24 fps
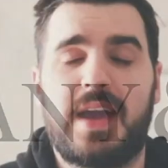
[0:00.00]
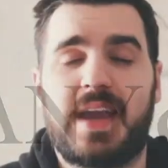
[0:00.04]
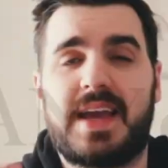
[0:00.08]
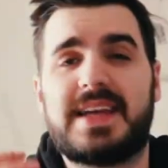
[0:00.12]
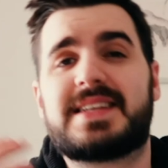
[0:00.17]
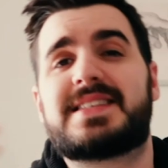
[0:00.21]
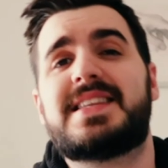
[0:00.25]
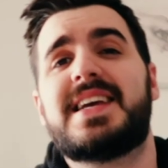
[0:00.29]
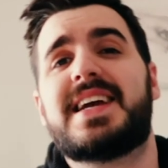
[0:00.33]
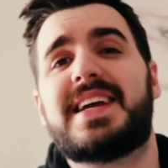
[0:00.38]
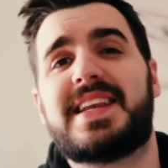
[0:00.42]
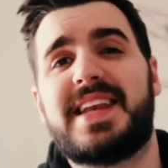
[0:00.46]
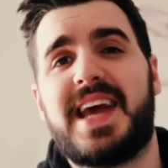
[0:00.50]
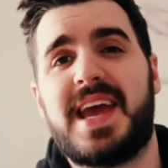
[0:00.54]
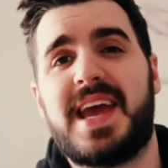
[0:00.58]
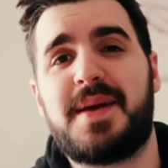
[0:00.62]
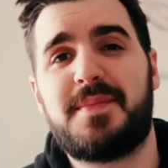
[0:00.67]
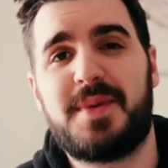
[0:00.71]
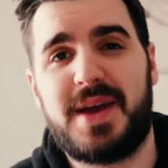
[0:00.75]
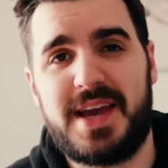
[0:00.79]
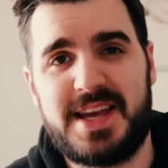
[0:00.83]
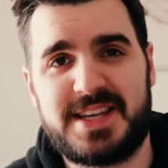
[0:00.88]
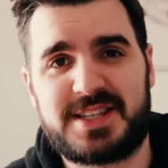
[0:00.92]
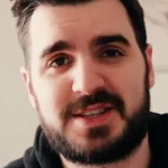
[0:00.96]
His nickname
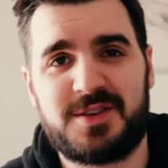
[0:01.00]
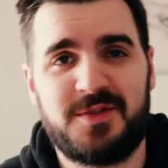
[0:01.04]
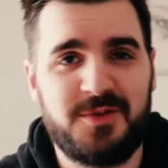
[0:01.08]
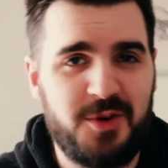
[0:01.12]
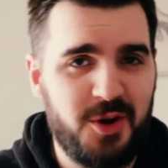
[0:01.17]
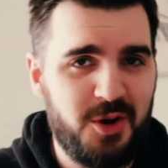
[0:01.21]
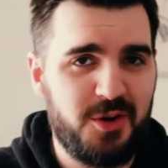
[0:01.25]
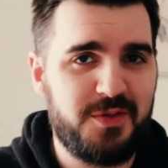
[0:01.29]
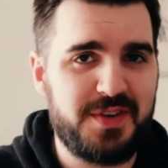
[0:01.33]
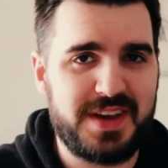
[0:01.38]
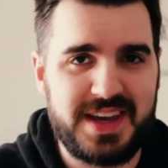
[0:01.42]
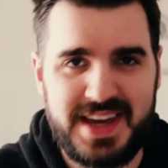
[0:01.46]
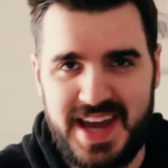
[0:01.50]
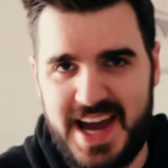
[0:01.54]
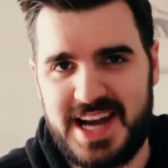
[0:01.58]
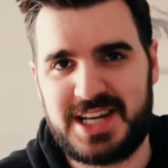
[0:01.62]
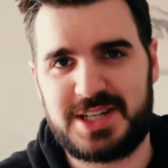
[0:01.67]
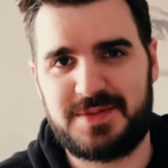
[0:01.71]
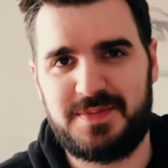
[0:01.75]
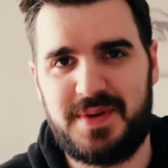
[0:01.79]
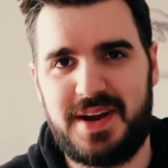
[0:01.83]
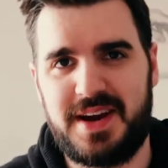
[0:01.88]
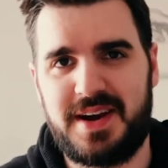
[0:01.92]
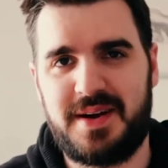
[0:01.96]
is Wolf in
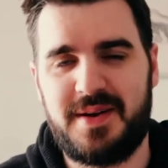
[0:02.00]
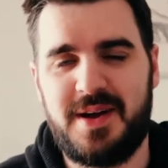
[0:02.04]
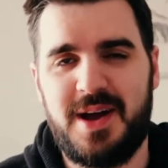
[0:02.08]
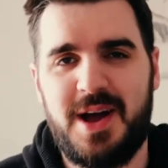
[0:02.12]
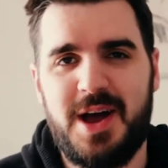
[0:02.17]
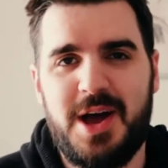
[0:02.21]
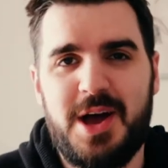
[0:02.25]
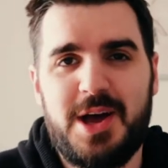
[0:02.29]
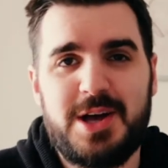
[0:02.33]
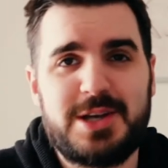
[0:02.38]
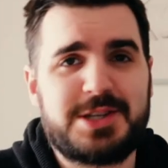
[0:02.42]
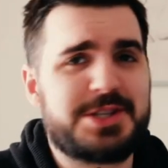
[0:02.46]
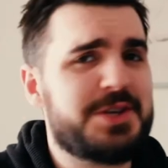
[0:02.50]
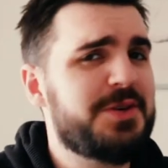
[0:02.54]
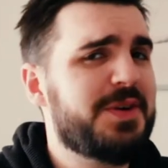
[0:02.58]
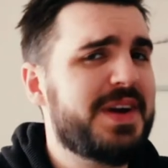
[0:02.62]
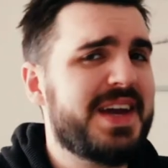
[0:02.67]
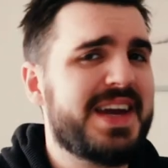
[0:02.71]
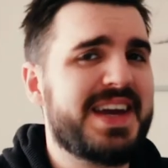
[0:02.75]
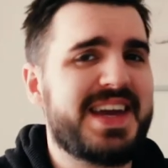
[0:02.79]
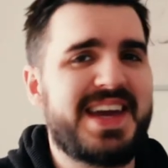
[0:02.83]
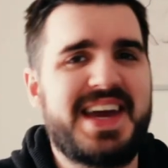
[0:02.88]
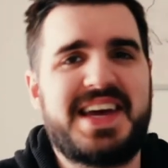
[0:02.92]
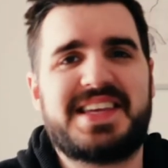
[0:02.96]
Cashmere, so you
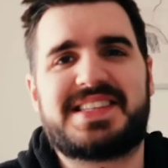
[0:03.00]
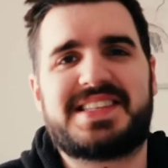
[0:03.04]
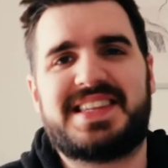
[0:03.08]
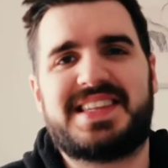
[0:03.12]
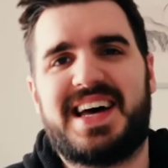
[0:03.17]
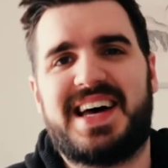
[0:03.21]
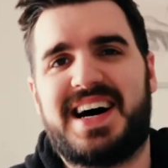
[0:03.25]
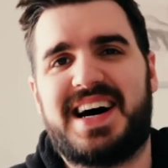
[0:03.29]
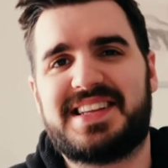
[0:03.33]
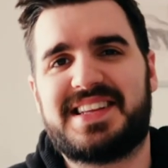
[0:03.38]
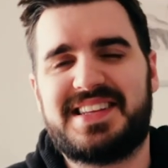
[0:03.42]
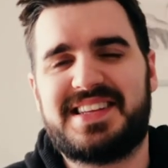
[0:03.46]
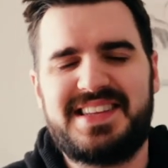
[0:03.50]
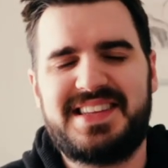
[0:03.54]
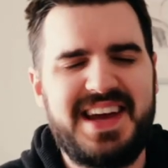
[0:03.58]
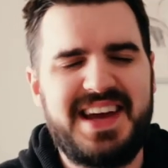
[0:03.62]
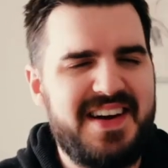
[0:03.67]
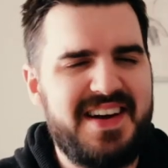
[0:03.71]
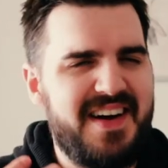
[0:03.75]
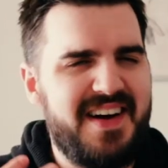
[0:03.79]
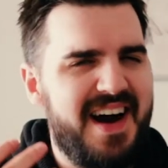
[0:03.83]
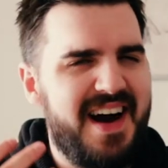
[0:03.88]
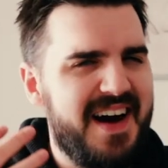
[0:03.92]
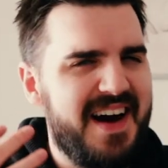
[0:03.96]
can guess that
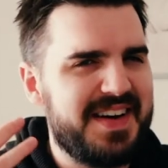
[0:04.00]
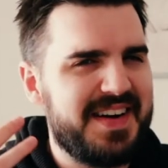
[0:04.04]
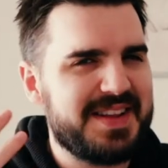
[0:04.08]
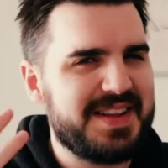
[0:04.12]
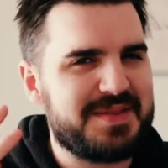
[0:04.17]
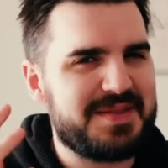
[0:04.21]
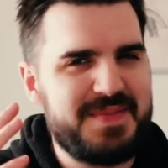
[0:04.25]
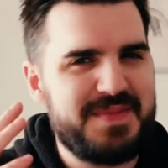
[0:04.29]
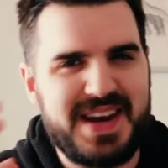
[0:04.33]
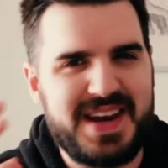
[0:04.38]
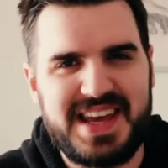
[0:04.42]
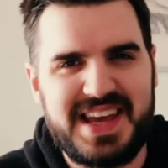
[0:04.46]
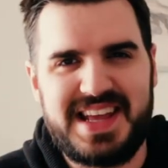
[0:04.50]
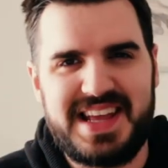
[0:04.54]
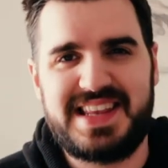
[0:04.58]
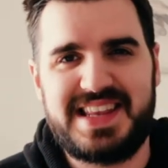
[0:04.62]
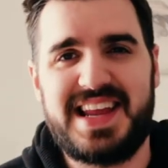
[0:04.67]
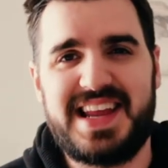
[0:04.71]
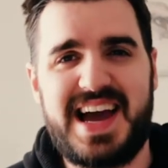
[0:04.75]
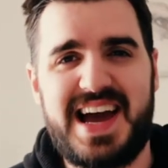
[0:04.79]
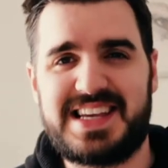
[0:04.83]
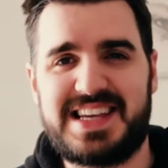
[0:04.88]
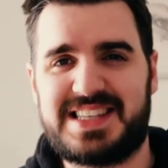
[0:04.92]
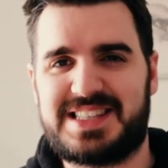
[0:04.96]
there aren't many
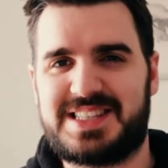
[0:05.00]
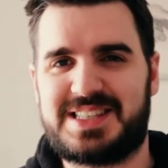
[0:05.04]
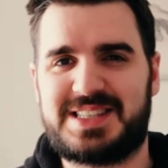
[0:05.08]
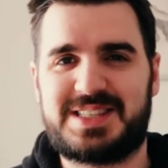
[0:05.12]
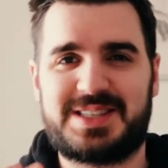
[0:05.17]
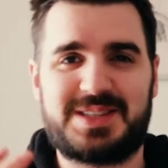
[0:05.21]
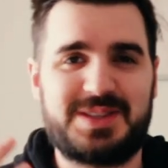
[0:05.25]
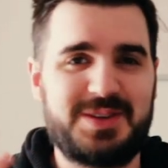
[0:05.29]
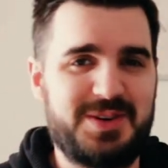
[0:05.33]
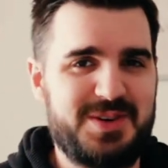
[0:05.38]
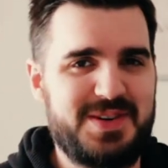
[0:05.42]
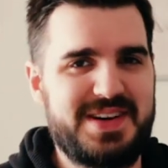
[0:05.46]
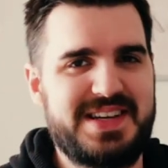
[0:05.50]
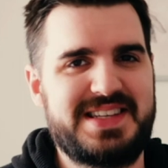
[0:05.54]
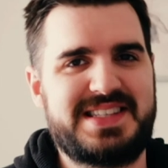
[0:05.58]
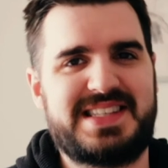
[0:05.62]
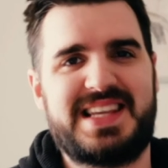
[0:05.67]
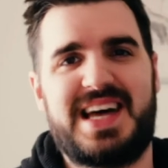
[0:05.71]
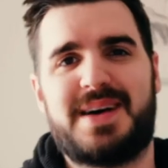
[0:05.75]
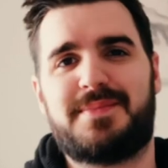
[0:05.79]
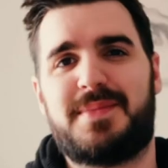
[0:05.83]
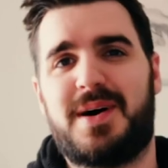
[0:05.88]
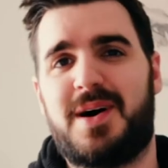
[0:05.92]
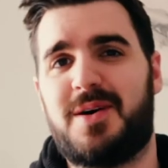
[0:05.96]
nice stories
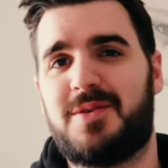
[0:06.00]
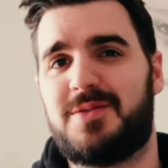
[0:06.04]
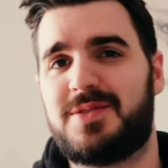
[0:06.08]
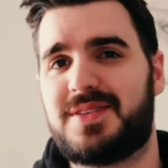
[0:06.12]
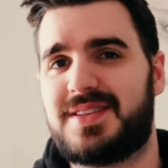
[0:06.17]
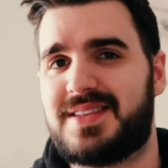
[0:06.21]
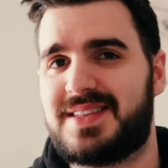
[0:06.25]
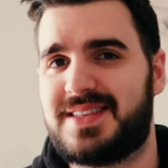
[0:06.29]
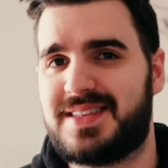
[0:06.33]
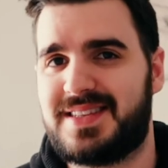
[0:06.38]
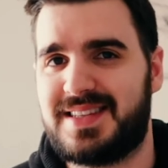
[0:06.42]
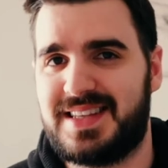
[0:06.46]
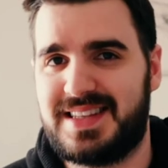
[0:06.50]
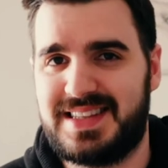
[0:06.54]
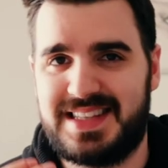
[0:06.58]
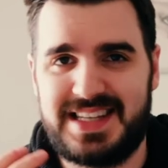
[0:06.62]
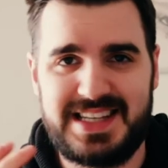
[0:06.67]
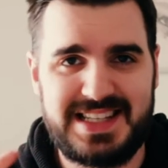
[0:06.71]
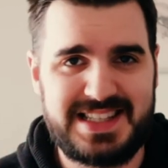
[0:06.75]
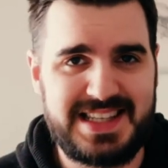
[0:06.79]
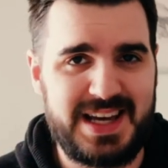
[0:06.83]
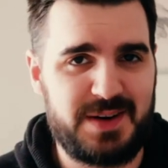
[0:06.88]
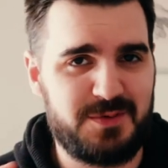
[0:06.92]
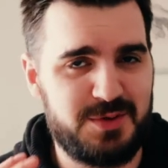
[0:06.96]
about
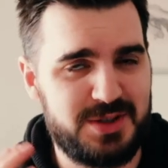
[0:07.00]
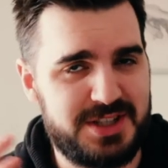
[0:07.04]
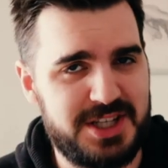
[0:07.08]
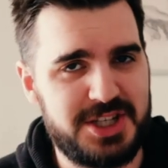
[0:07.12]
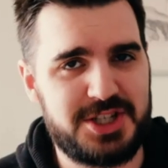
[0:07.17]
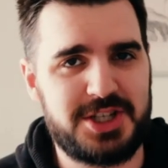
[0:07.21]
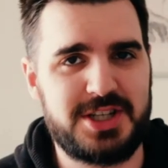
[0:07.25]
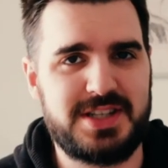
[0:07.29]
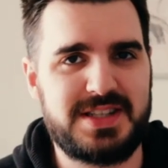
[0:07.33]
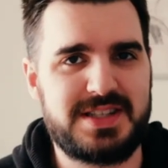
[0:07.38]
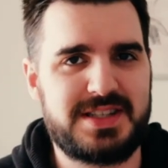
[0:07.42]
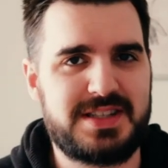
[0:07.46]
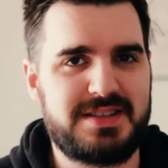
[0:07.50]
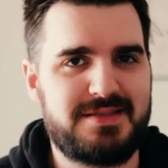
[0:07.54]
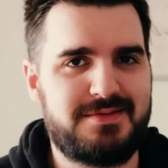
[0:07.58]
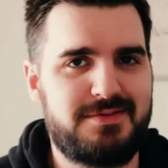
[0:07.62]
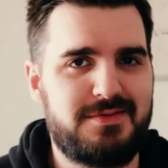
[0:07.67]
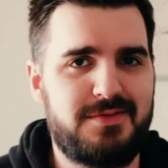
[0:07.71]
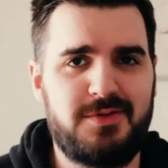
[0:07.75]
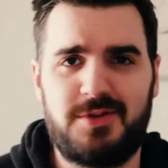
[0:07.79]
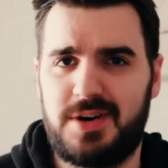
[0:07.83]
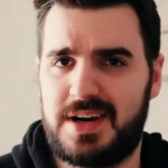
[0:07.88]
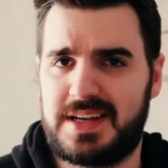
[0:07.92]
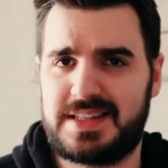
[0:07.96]
these acquisitions.
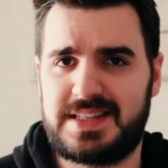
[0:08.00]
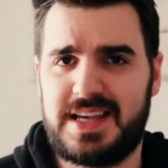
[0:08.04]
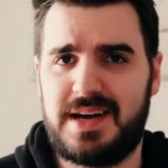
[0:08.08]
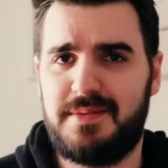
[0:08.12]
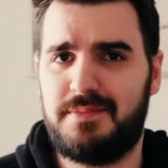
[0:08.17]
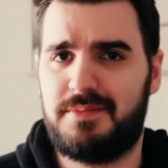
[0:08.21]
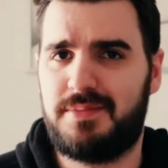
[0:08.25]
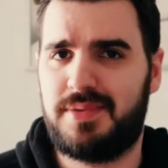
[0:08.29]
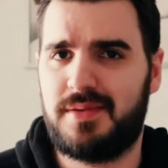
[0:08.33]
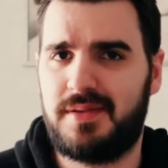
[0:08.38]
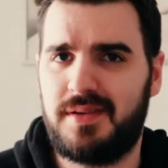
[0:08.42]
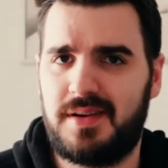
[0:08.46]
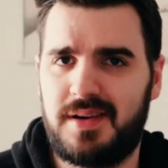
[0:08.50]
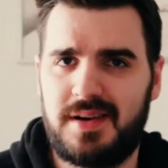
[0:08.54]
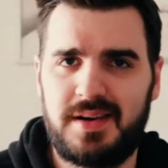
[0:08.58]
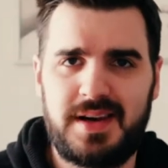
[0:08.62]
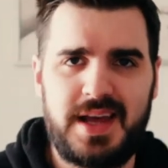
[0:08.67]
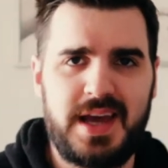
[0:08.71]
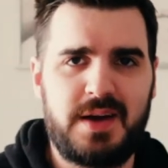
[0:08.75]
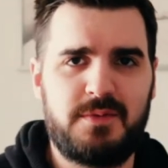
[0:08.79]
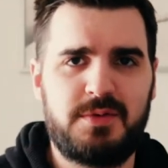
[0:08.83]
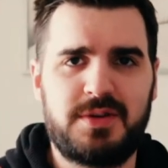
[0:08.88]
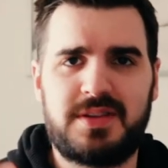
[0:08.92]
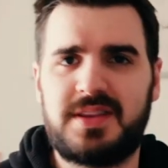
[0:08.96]
For example,
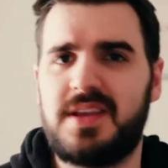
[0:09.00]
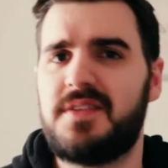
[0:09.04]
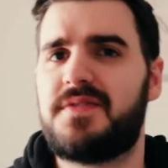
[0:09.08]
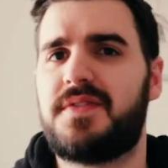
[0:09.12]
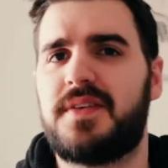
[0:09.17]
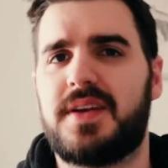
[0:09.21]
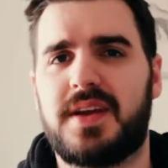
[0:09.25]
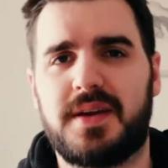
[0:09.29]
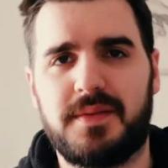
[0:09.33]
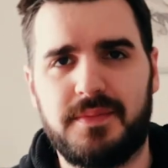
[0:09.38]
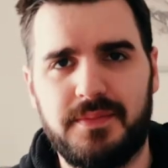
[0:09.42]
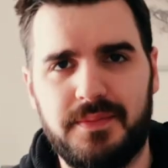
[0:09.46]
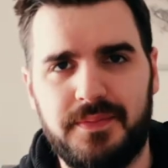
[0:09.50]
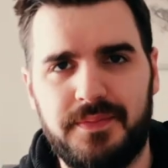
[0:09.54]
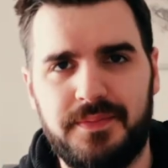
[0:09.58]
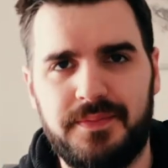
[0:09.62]
like with Tiffany.